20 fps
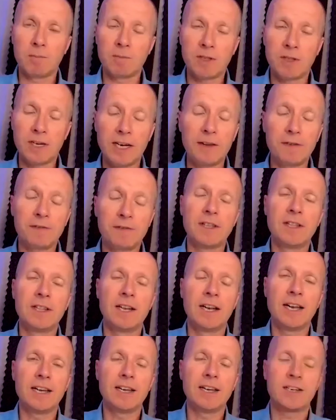Lifting the
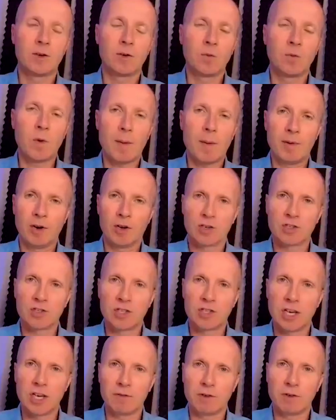Lid webinar
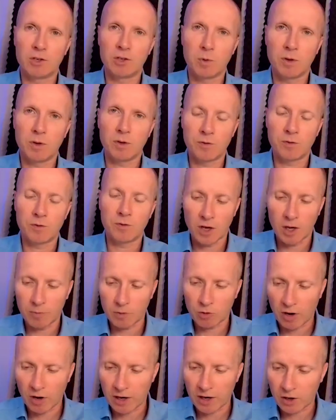series with the
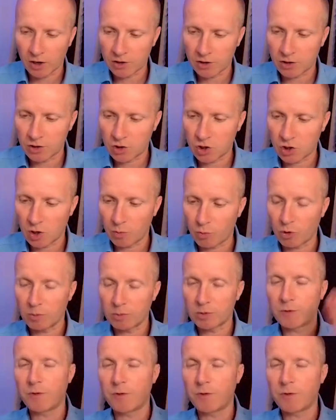great guys at SuperOps.